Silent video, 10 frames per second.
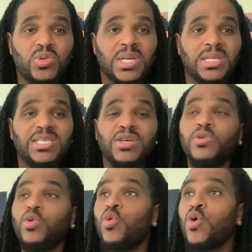juice and
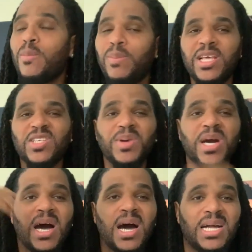tear up the whole place
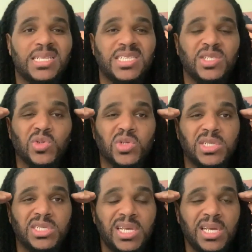because artists used
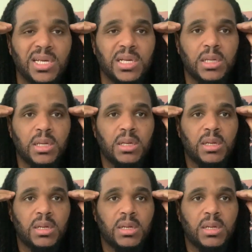to think.